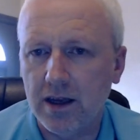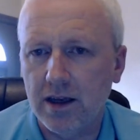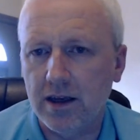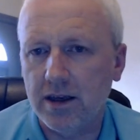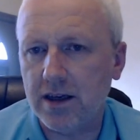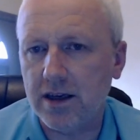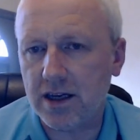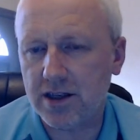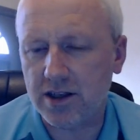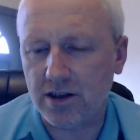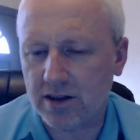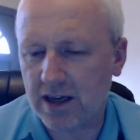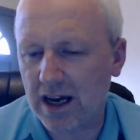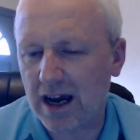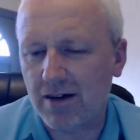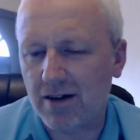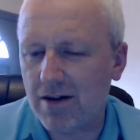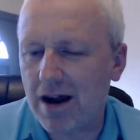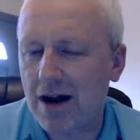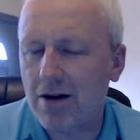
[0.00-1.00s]
Yes, it'll get
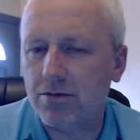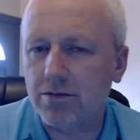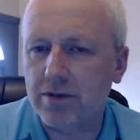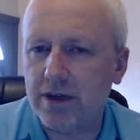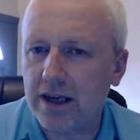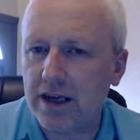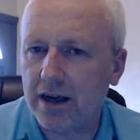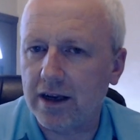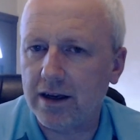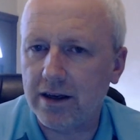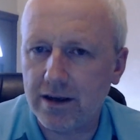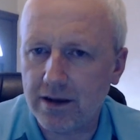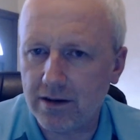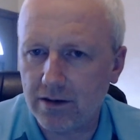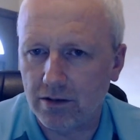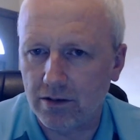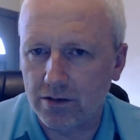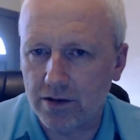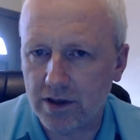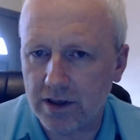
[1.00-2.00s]
around it
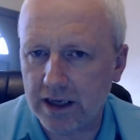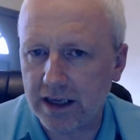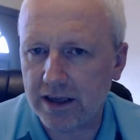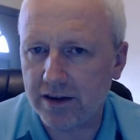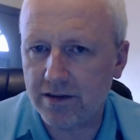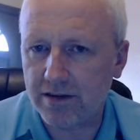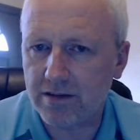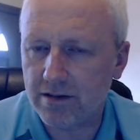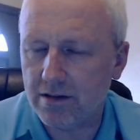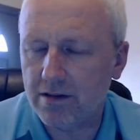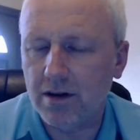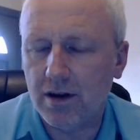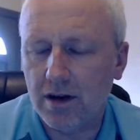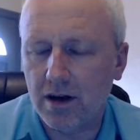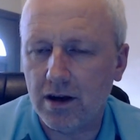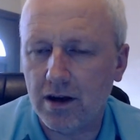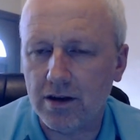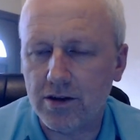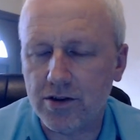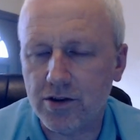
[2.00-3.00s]
underneath
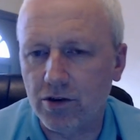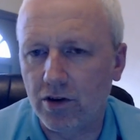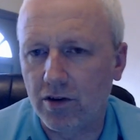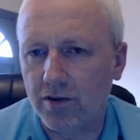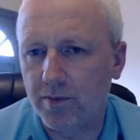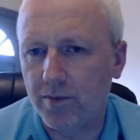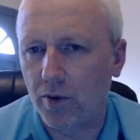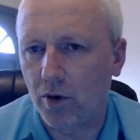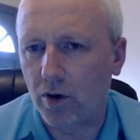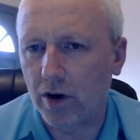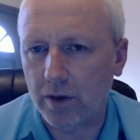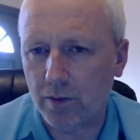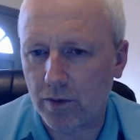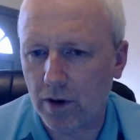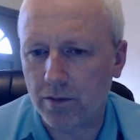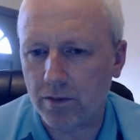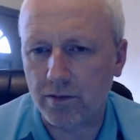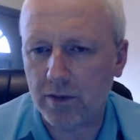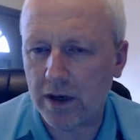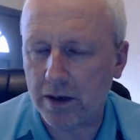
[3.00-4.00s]
and stuff, but it
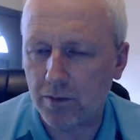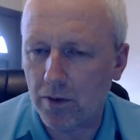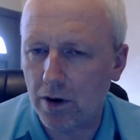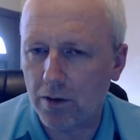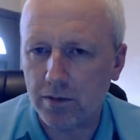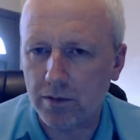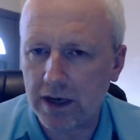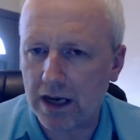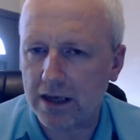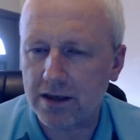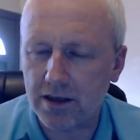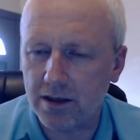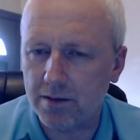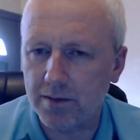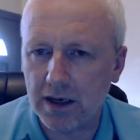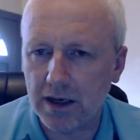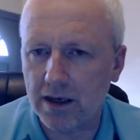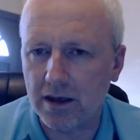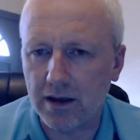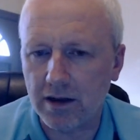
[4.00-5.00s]
won't get to the
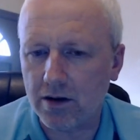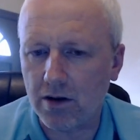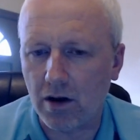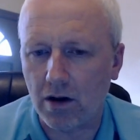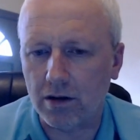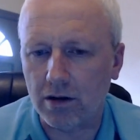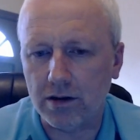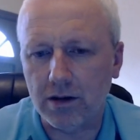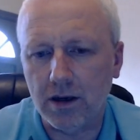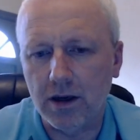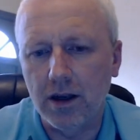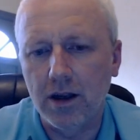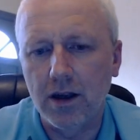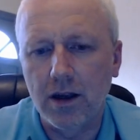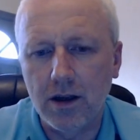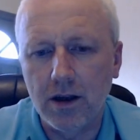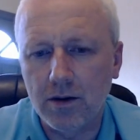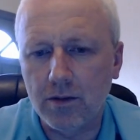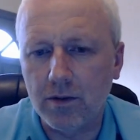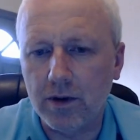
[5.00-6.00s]
middle of the cotton.
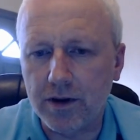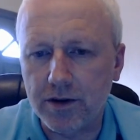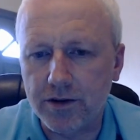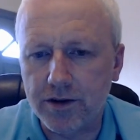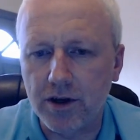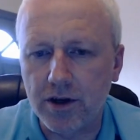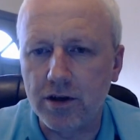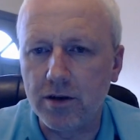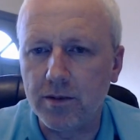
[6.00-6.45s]
With the Doom, it